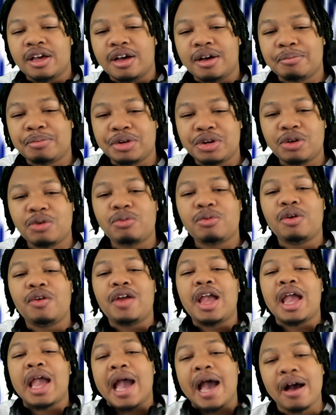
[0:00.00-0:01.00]
Um, but don't
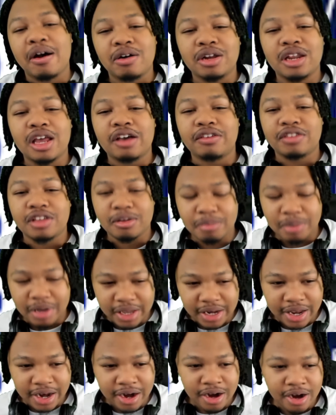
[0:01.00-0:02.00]
worry, I'll definitely
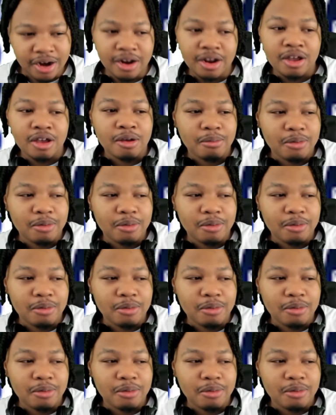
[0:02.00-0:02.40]
be there.